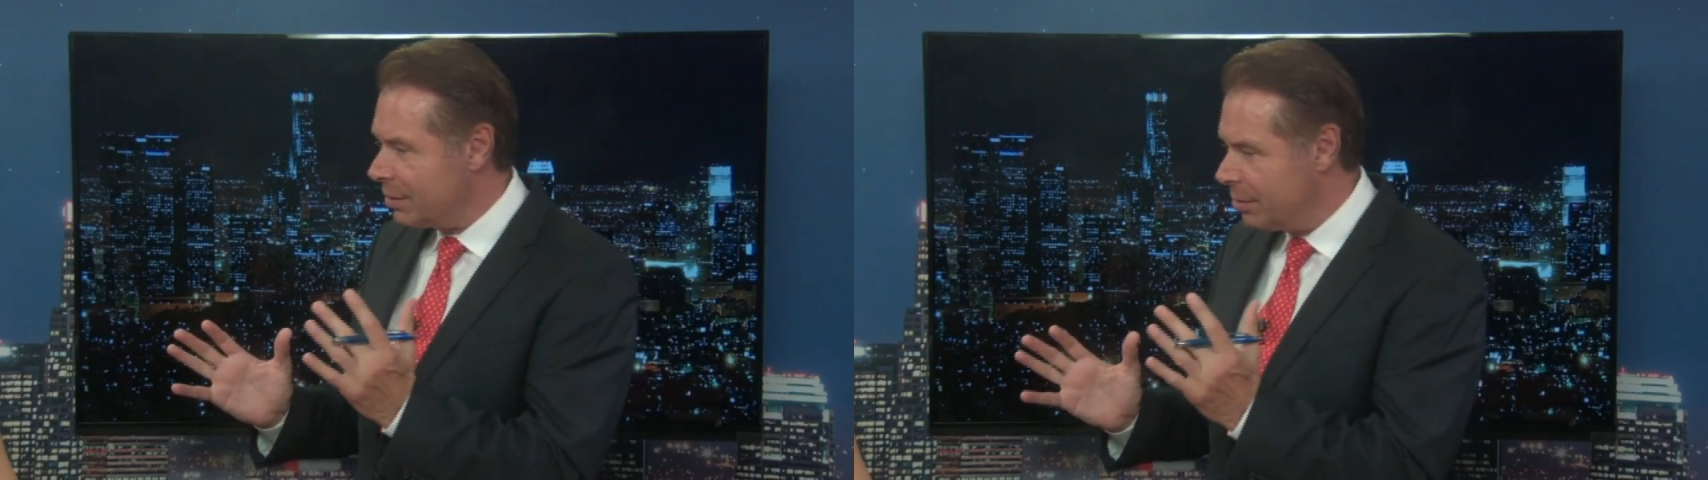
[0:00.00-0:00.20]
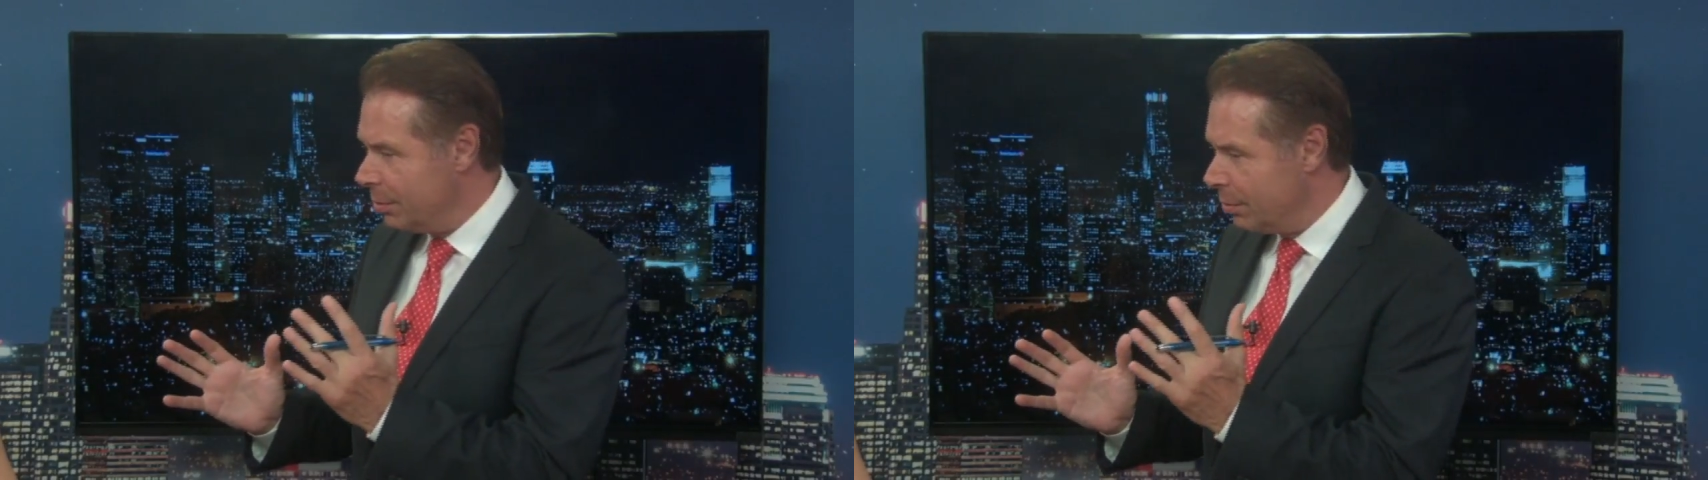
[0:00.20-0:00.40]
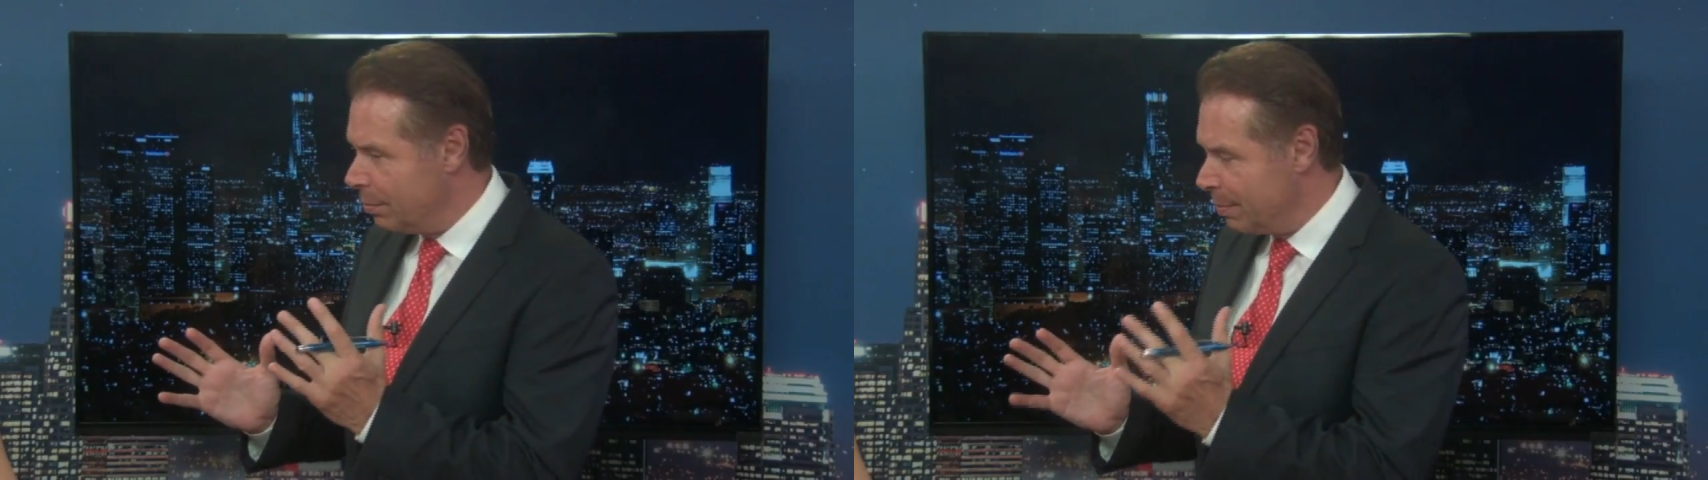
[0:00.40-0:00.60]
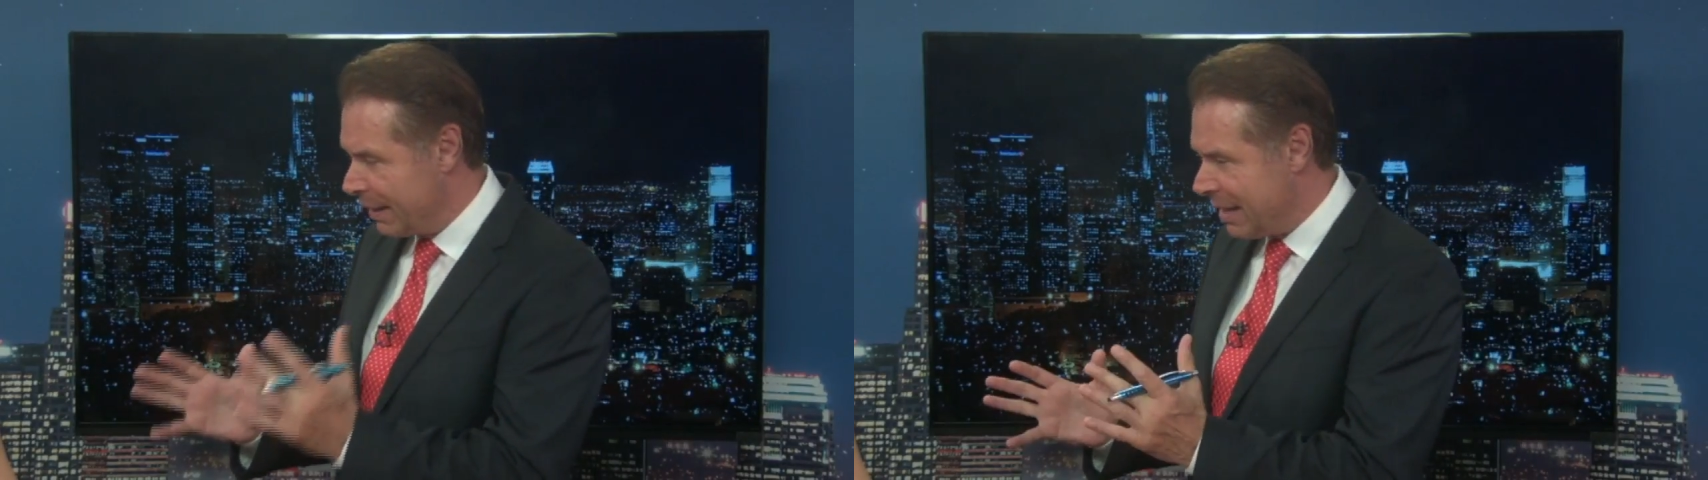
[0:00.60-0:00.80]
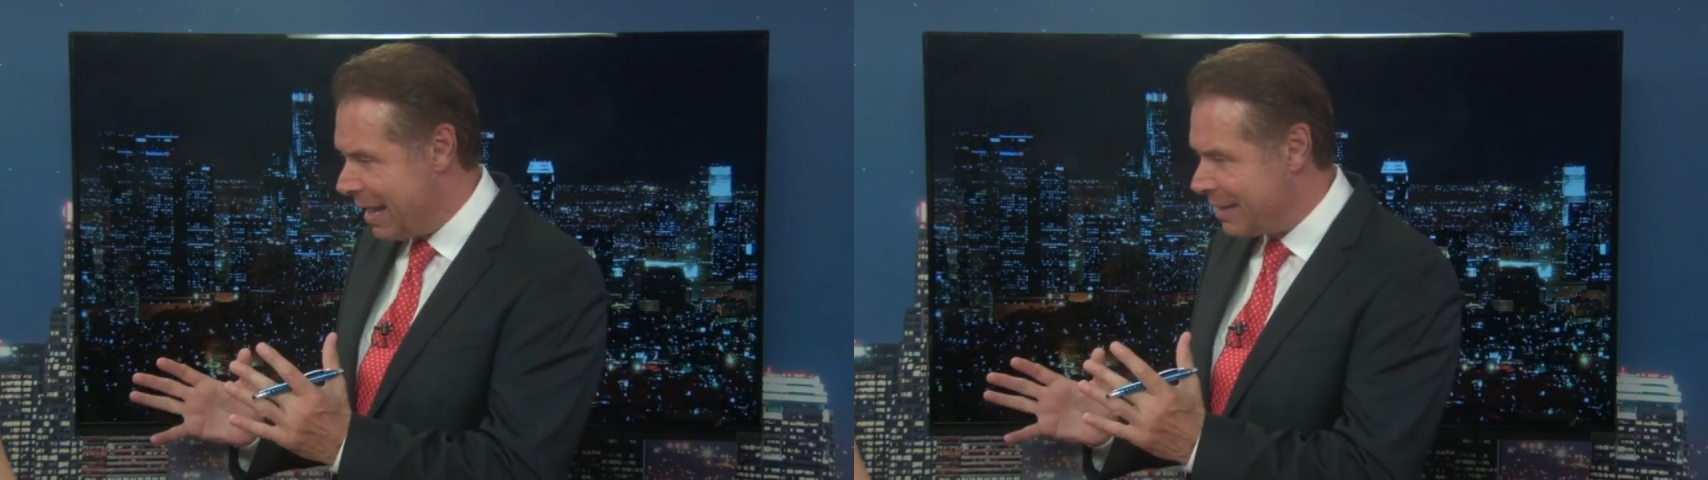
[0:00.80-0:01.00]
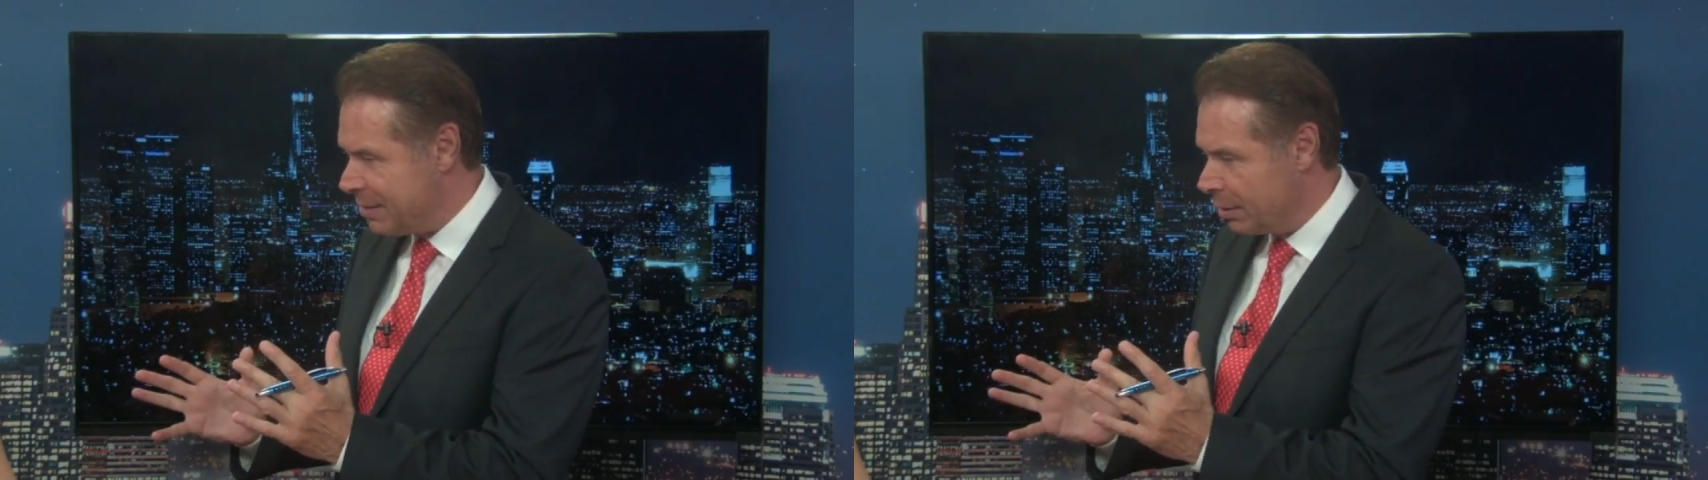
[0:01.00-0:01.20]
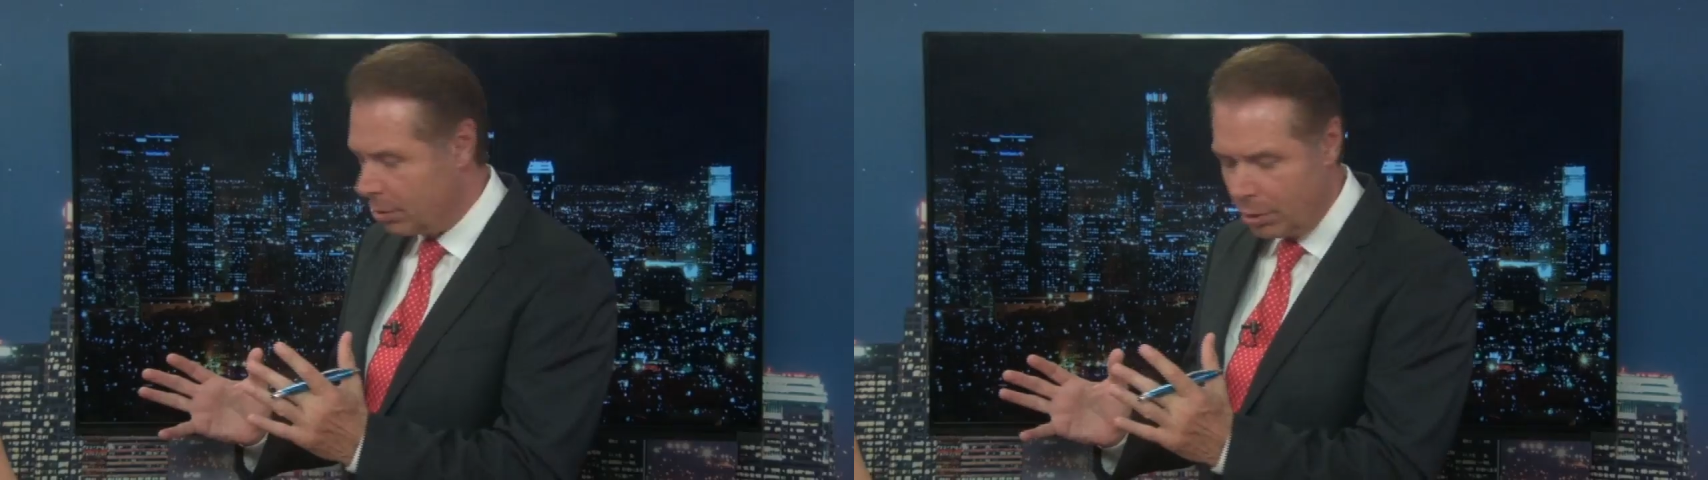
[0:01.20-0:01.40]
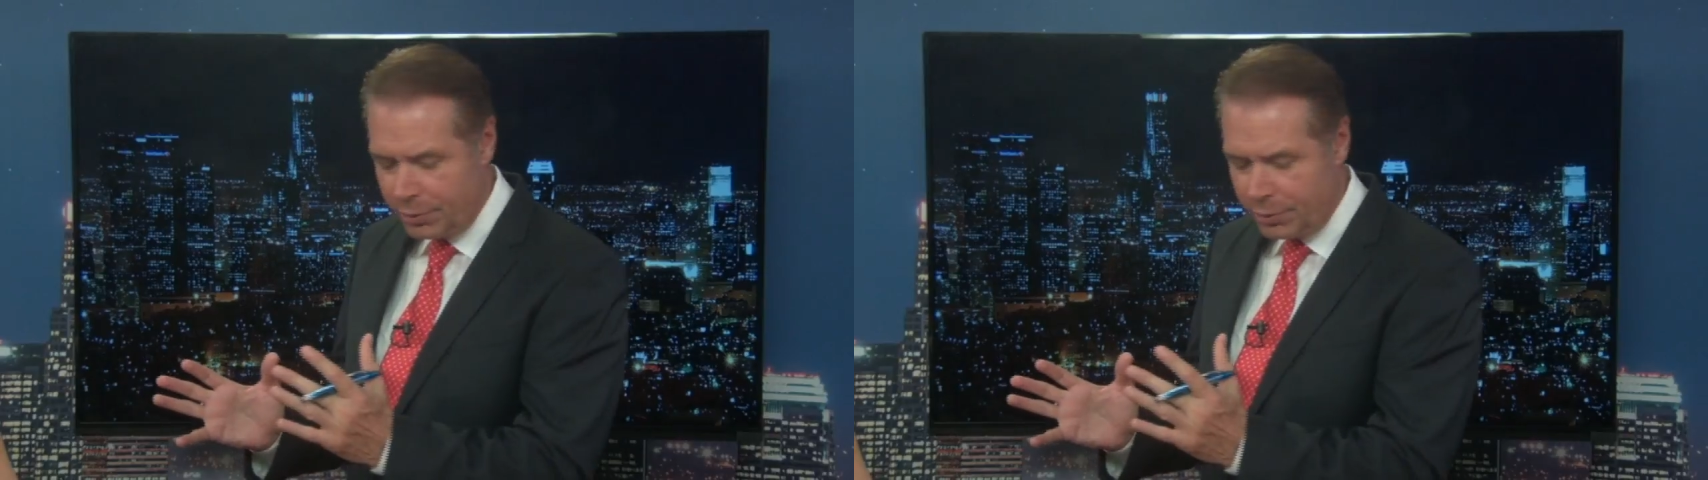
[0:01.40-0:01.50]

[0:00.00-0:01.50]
to Benghazi or